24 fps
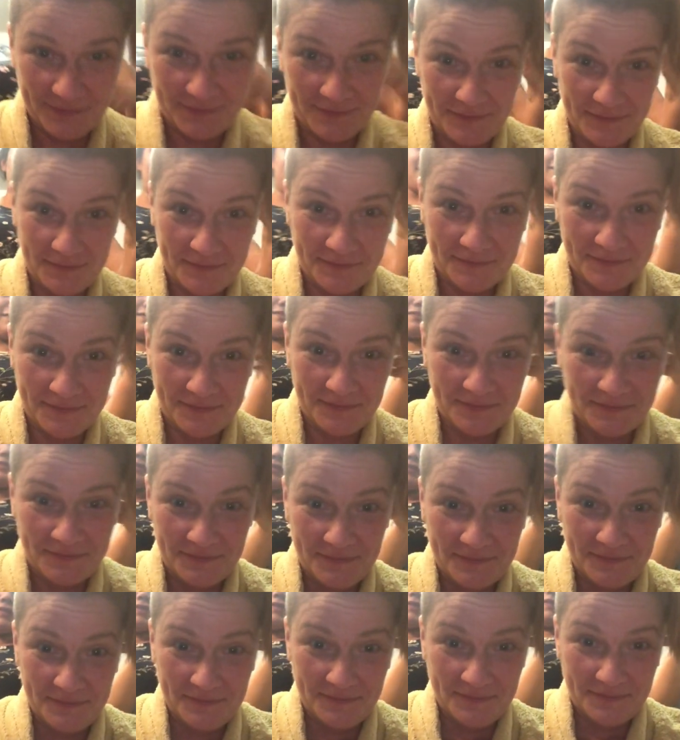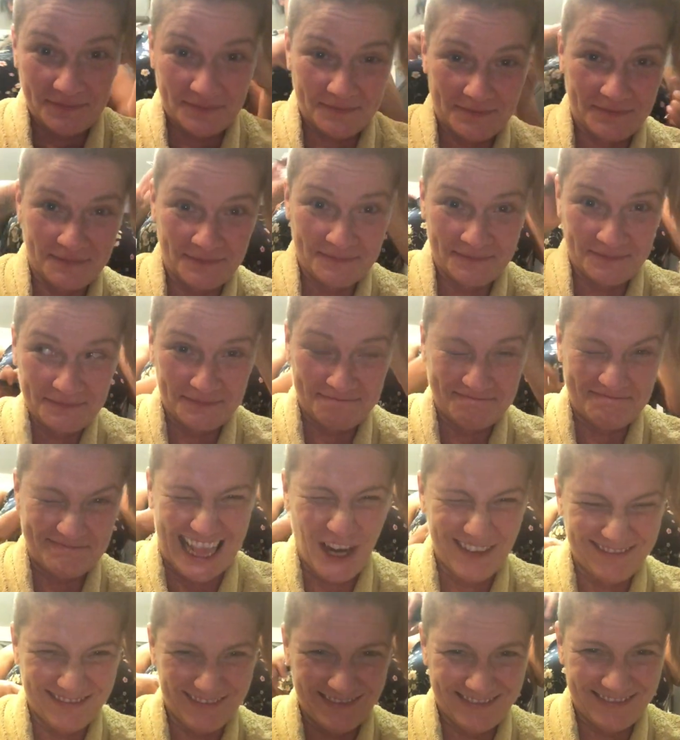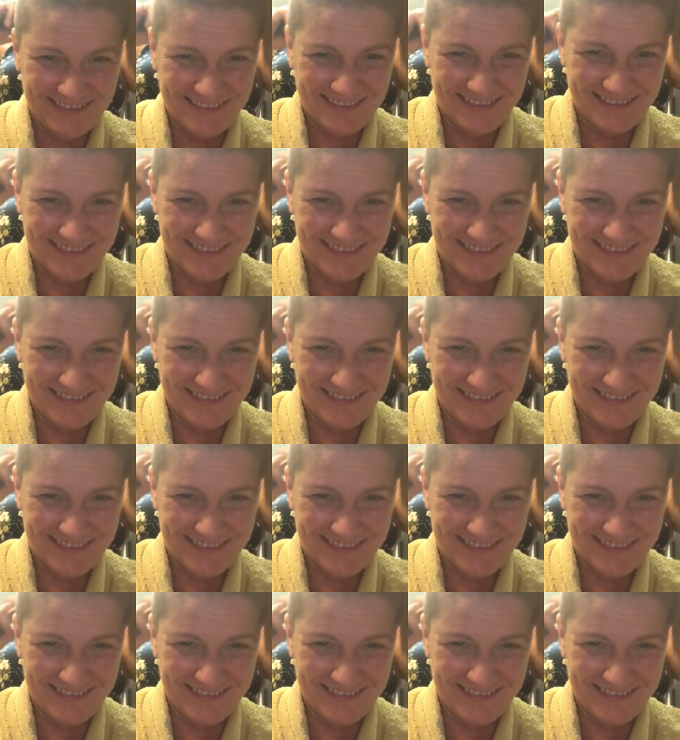But I definitely intended to find out.